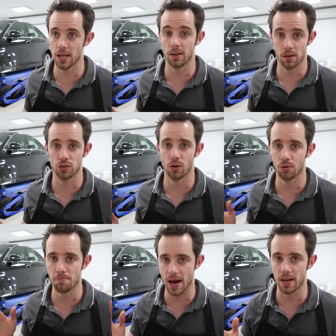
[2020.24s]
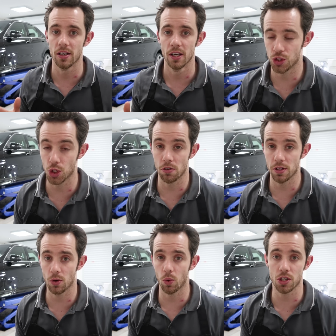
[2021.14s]
in a controlled manner during
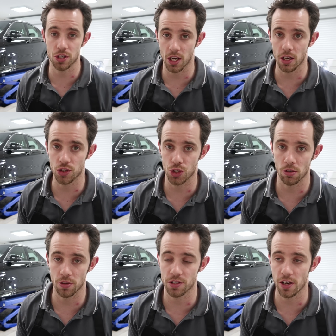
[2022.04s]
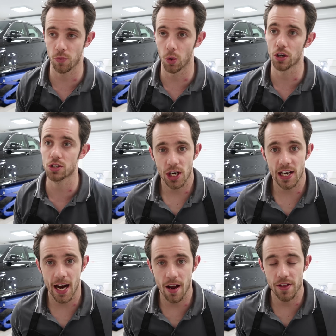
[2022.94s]
the wash stage, during the safe wash.
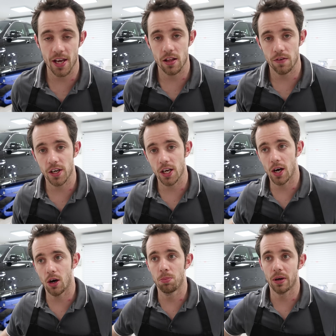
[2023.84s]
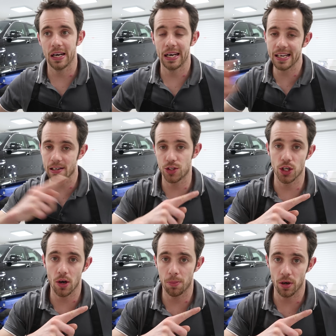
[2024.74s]
Check out at the end of the video, I'll put
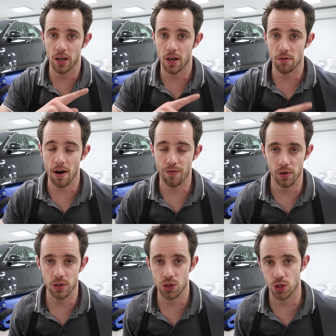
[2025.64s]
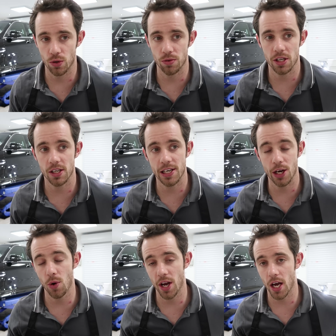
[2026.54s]
a reference to the
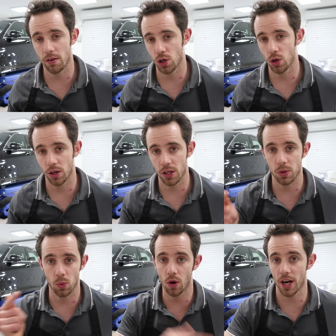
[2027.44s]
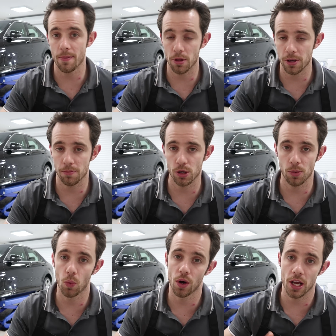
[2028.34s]
Q&A I recorded with the 1M, the
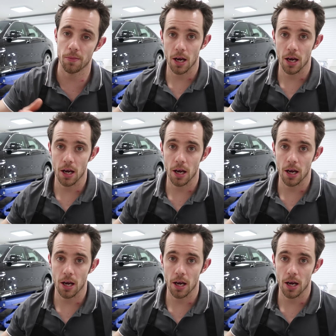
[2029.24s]
BMW 1M.